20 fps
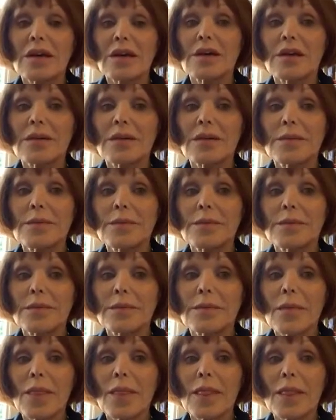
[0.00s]

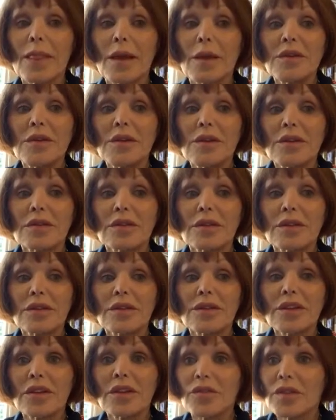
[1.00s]
I mean,
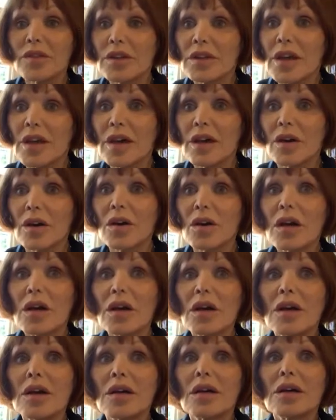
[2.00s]
think of it now.
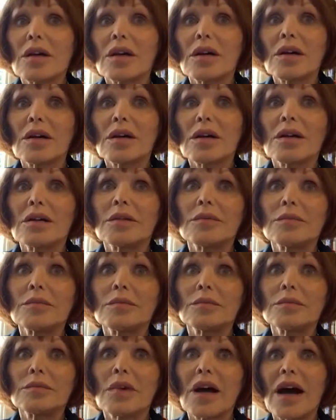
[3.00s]

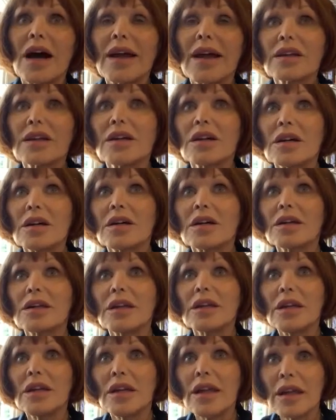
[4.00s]
I can't
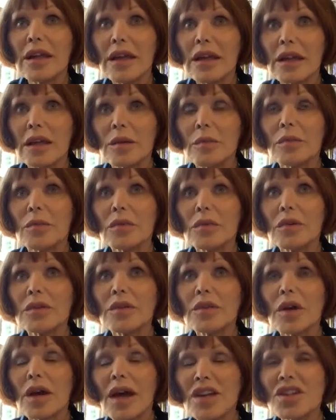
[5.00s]
name,
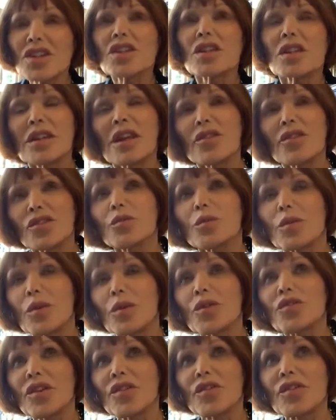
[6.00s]
actually the National
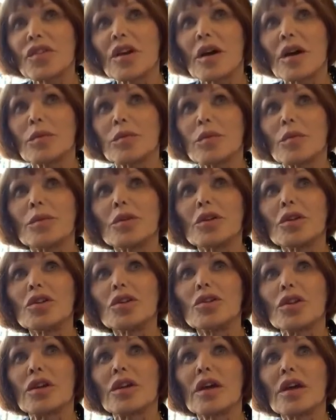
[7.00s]
Post has a couple, but
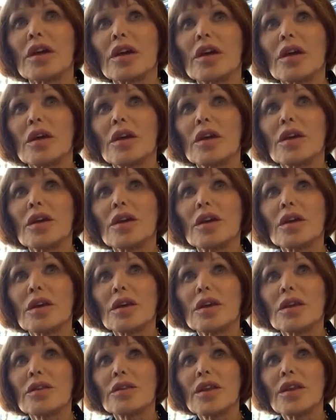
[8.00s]
look,
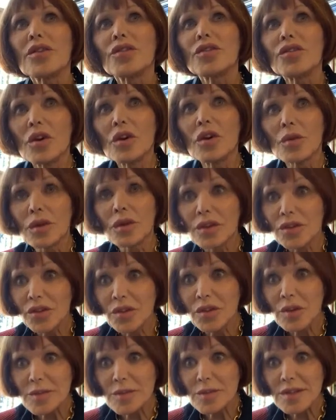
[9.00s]
there's no one in
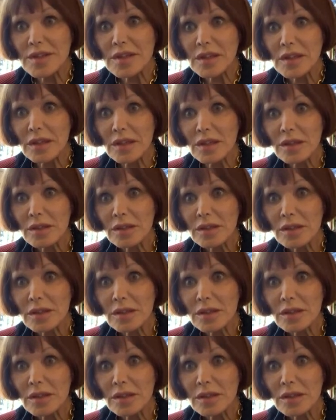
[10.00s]
CBC,